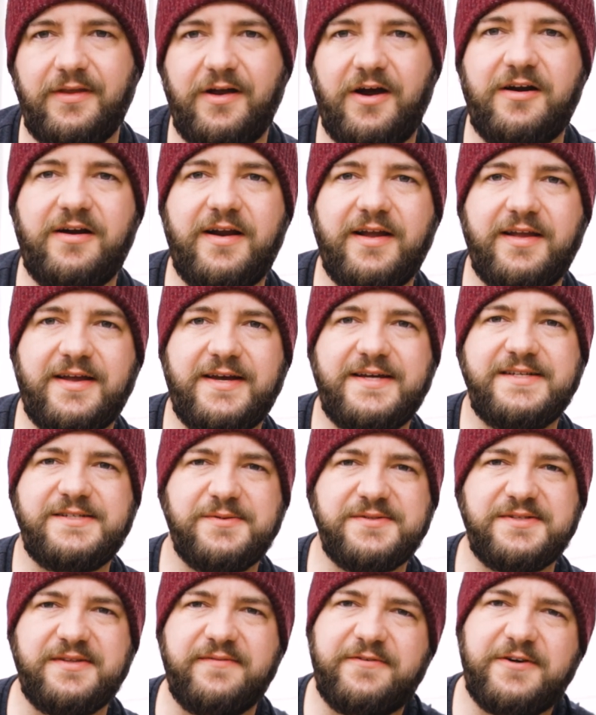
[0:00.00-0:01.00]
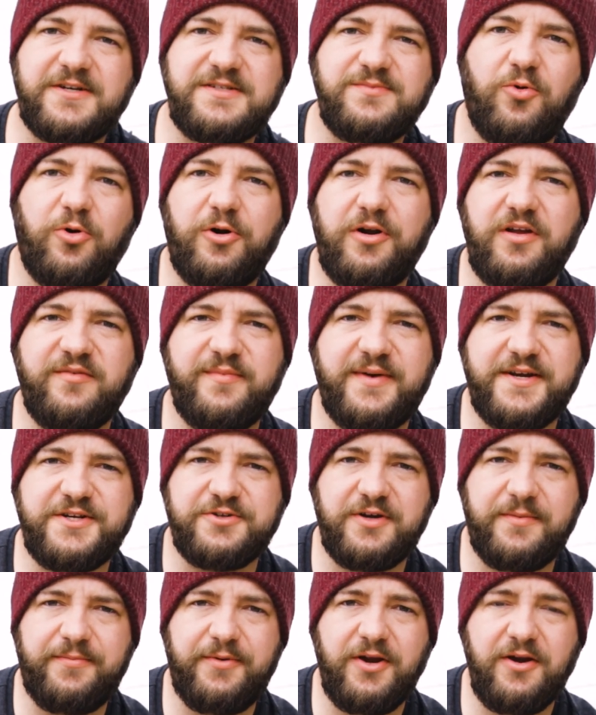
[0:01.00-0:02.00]
Alright guys, so it's the first morning of my
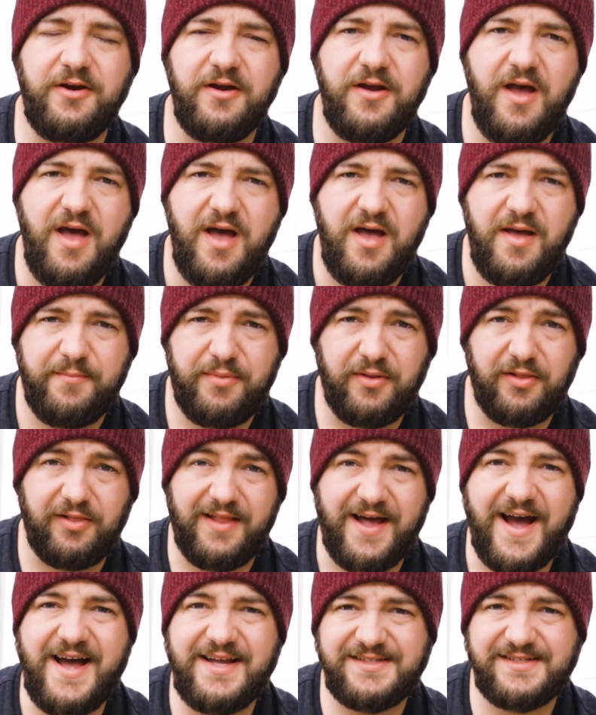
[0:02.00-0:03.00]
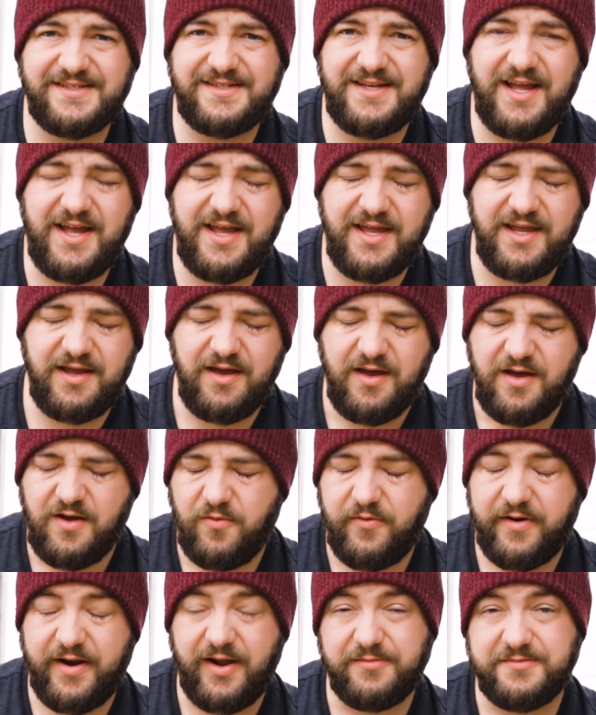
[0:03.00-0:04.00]
trip here, but last night
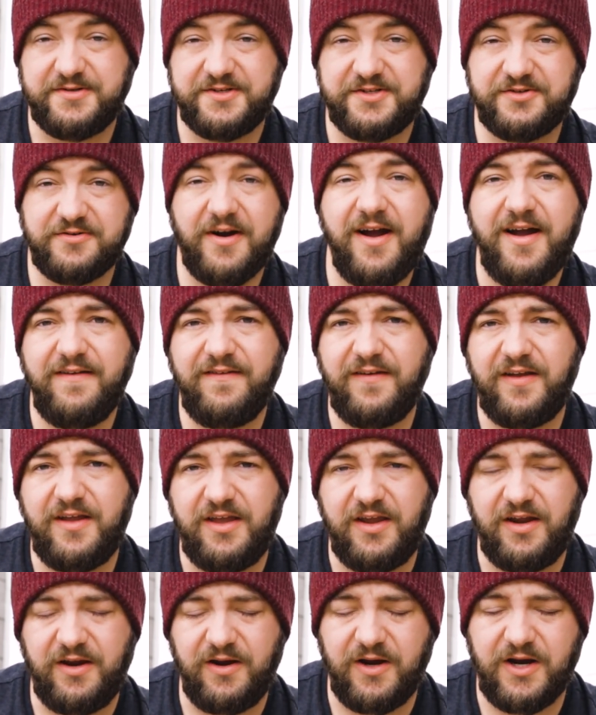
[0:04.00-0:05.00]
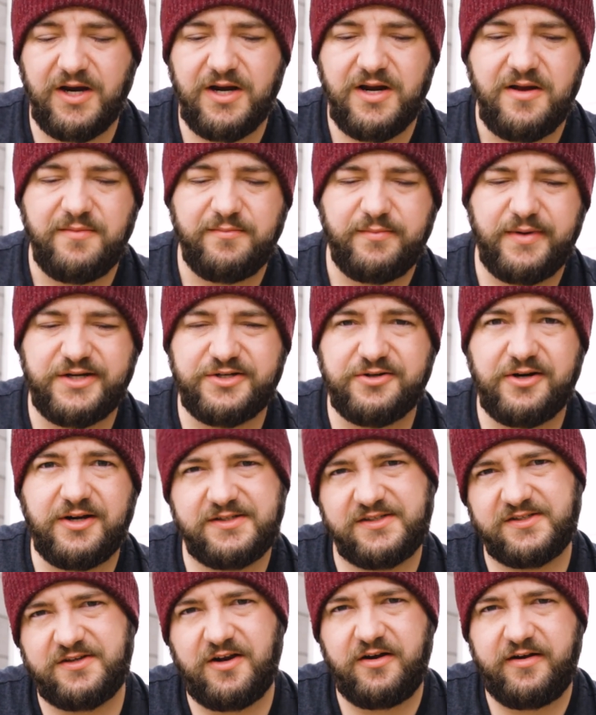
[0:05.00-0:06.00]
when I was driving here, my
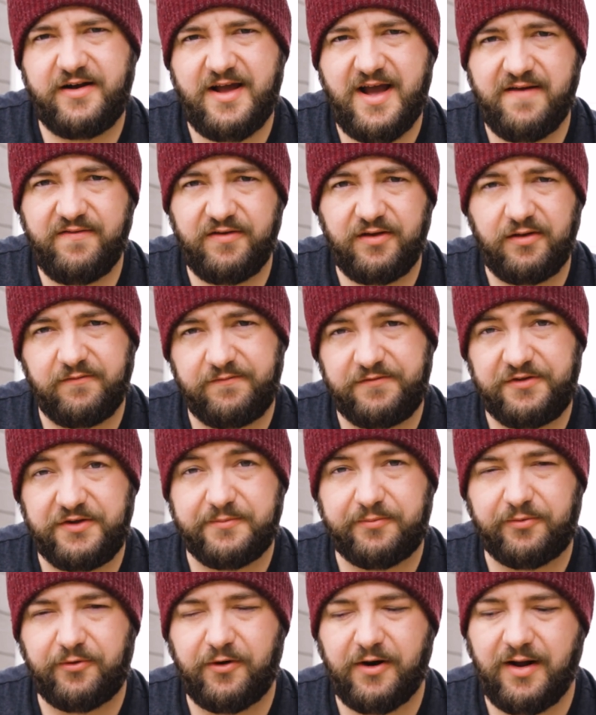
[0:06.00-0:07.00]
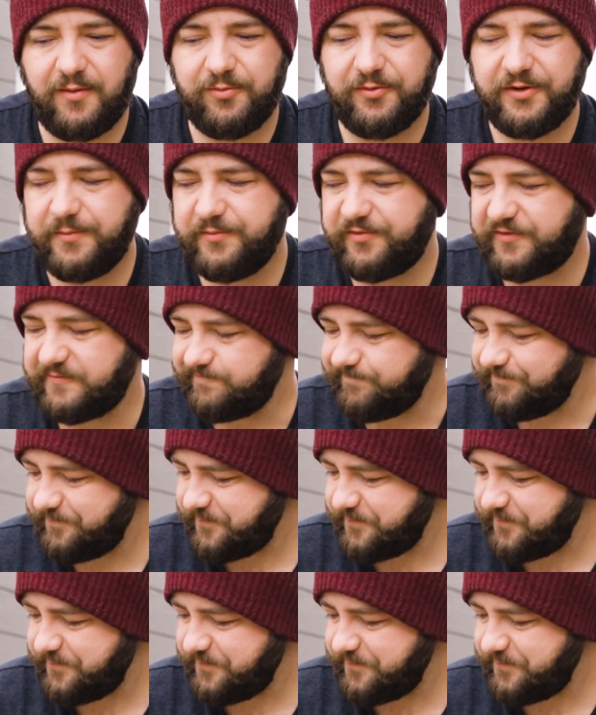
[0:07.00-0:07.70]
truck started having a few problems.